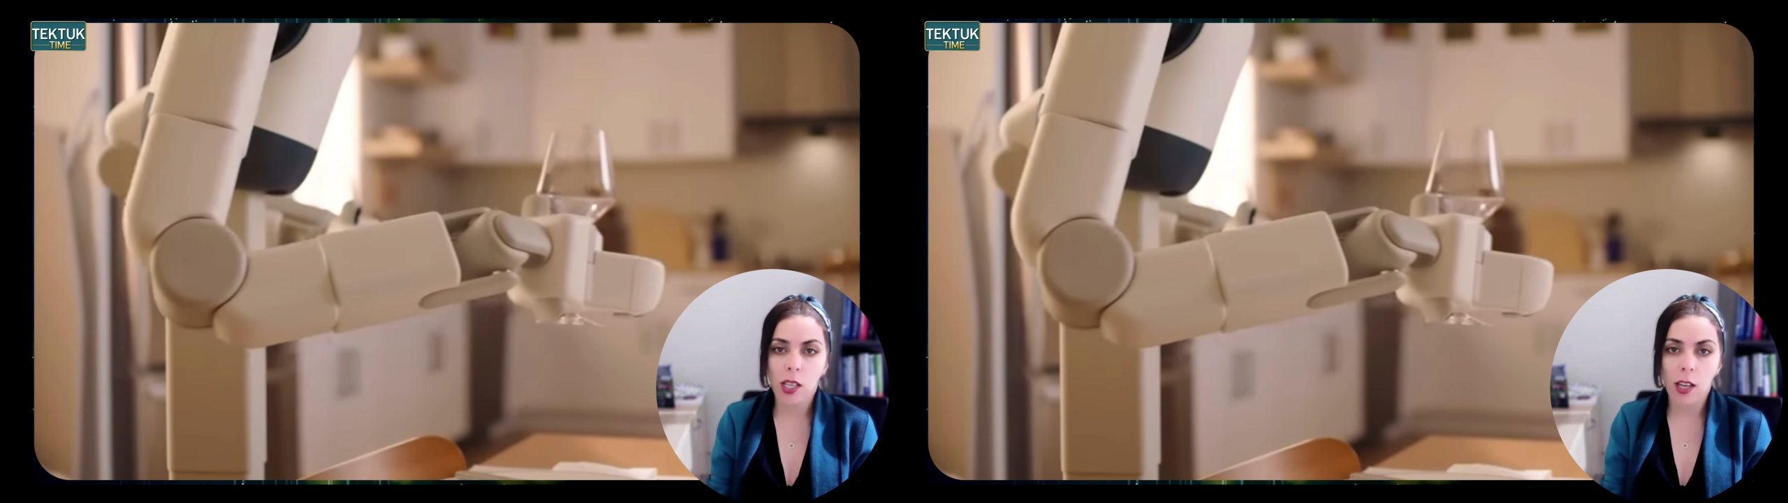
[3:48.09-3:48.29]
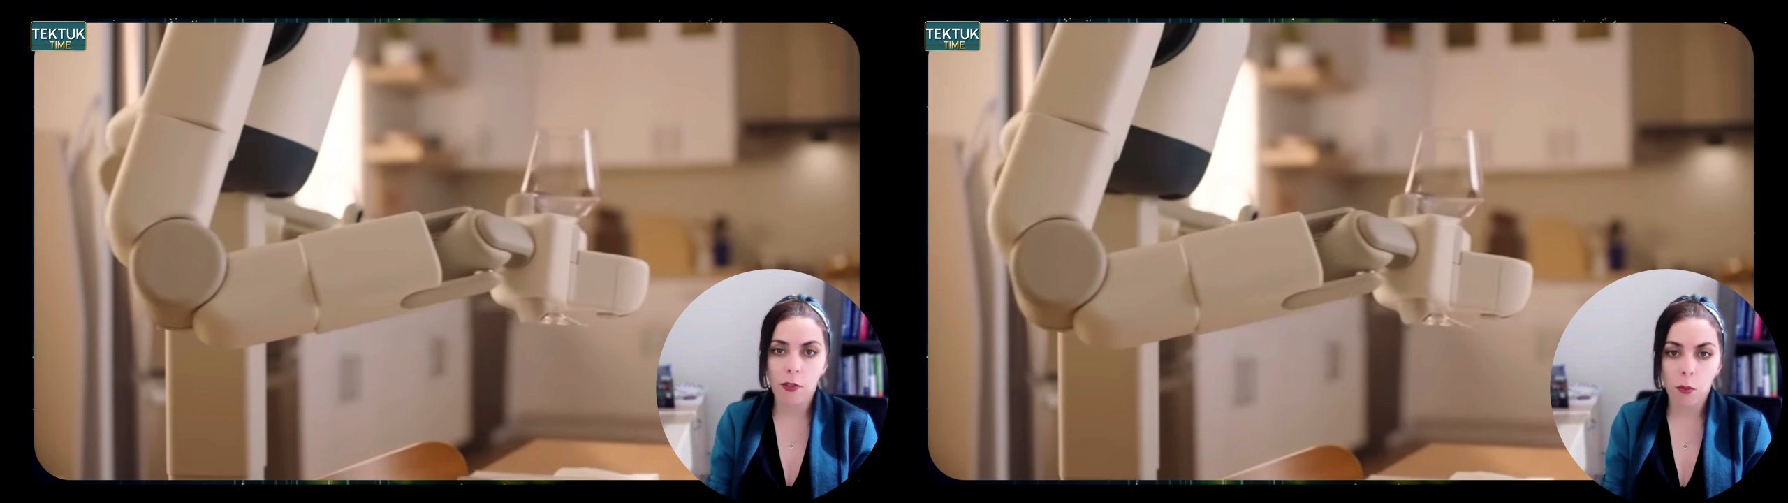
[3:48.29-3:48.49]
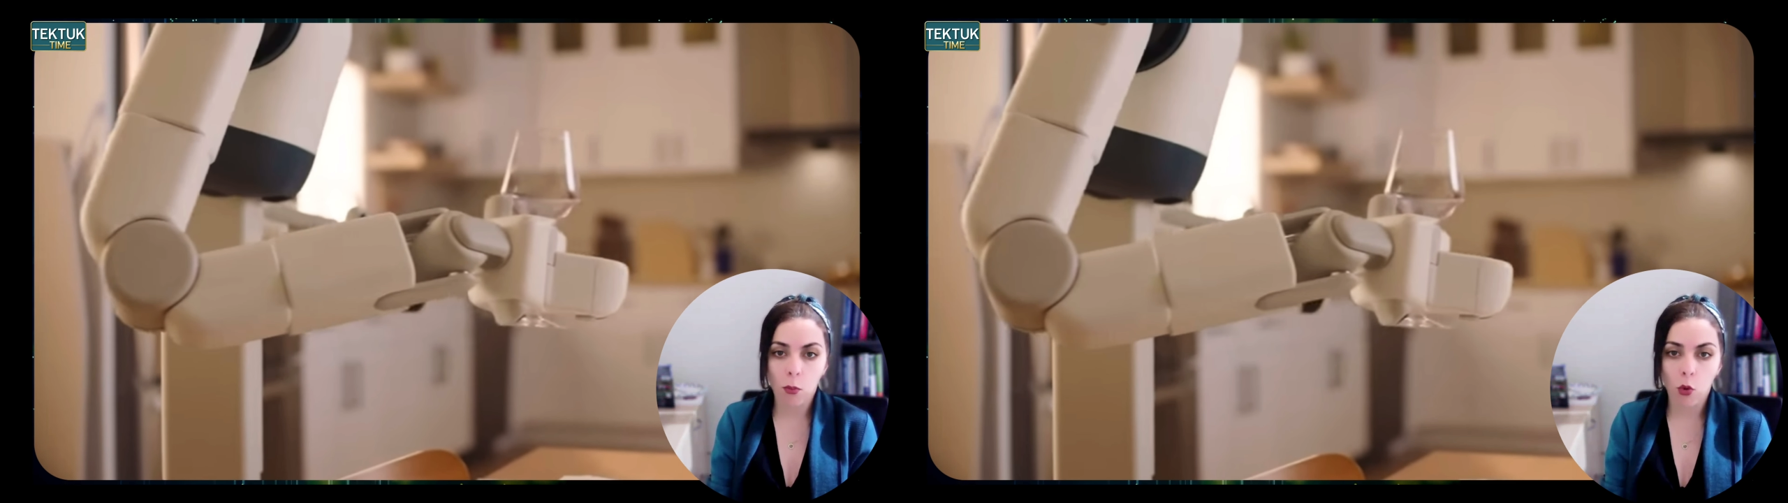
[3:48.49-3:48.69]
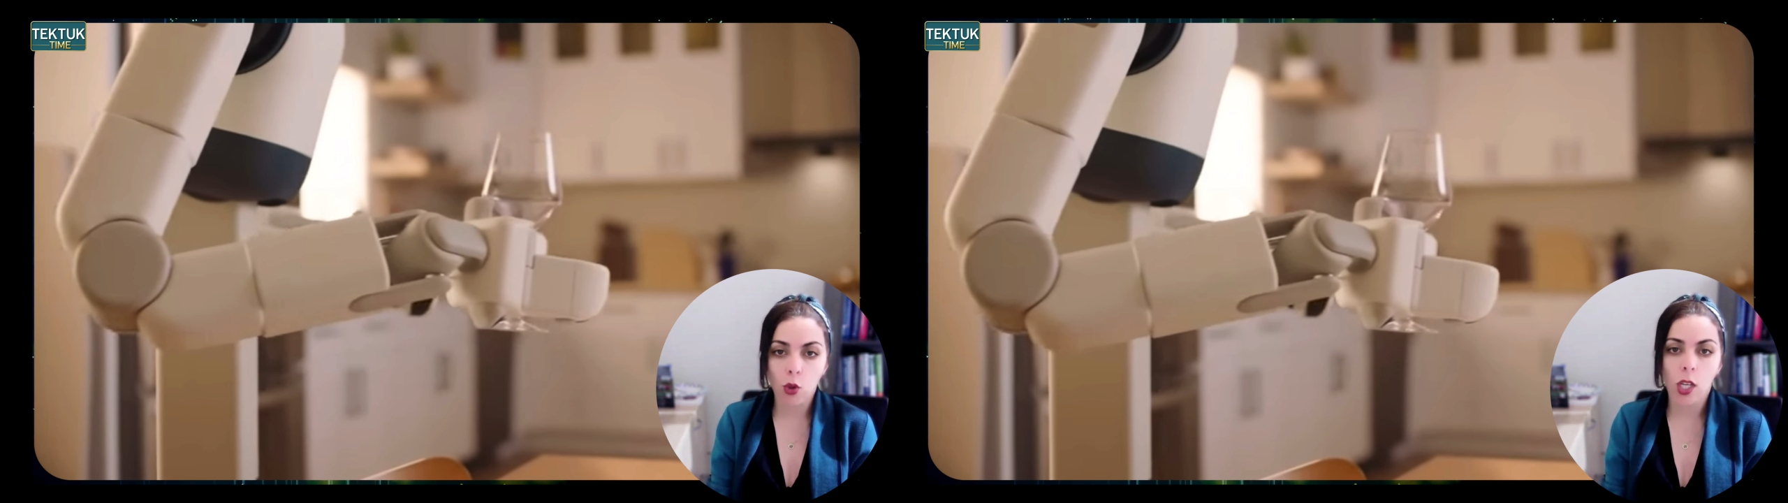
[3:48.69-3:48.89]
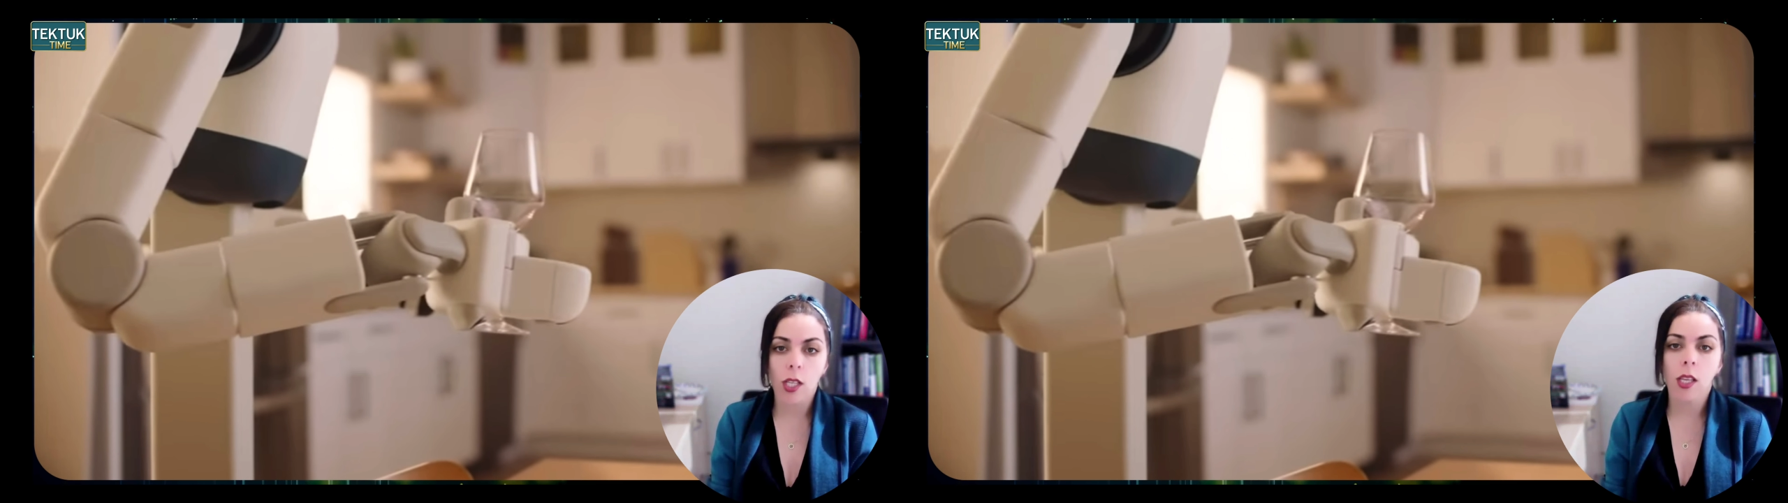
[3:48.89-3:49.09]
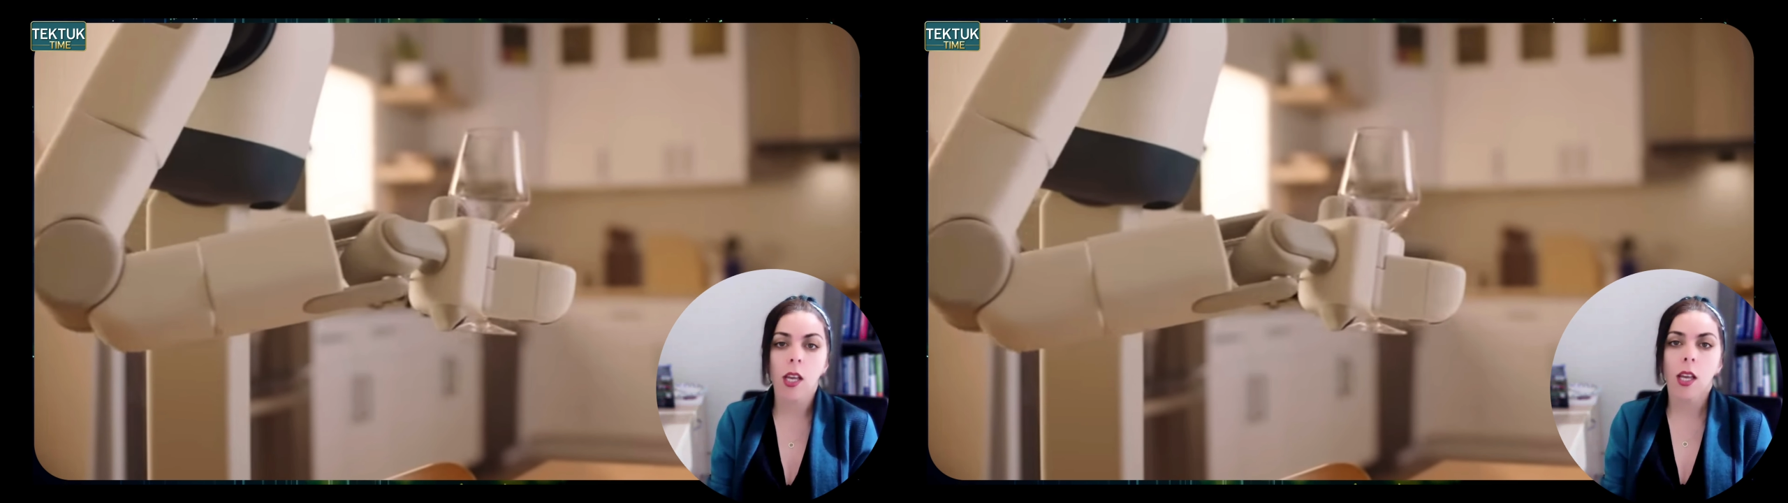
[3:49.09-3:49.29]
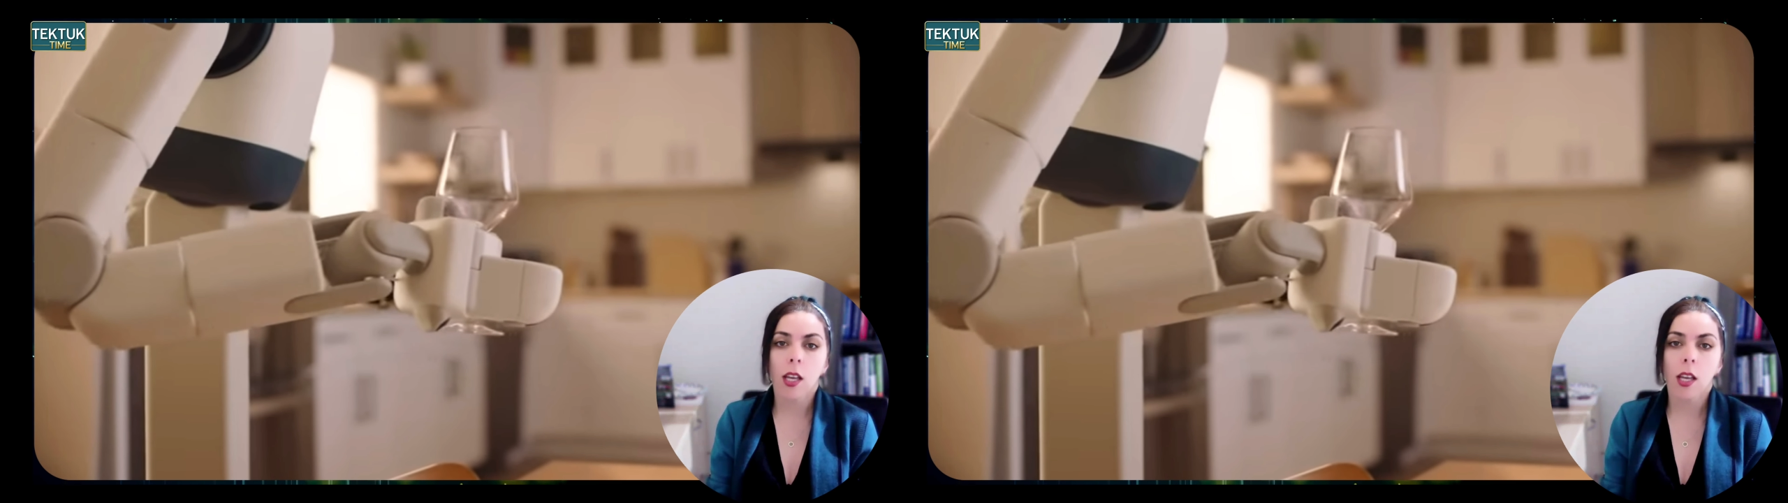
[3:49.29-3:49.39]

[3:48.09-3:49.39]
every motion,